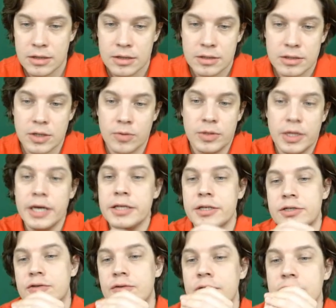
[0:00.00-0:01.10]
So knight
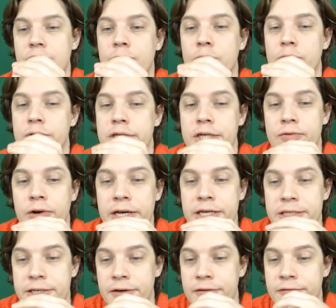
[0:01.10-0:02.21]
h3 is of course
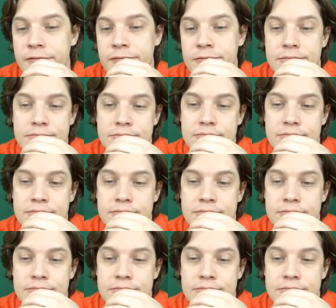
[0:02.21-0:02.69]
attractive,